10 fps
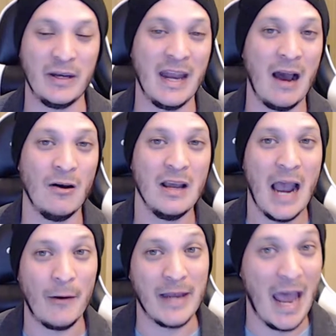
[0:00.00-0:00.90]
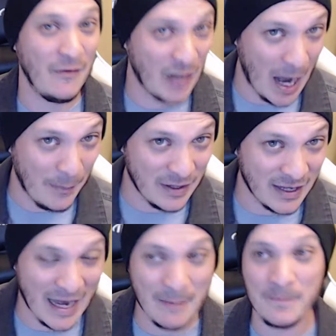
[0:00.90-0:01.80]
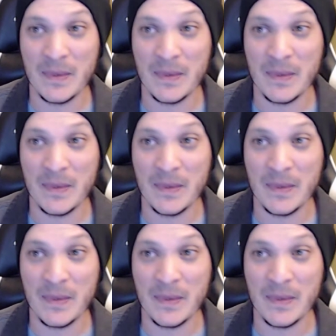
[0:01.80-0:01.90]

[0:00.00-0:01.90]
Now, I already have a copy of the game.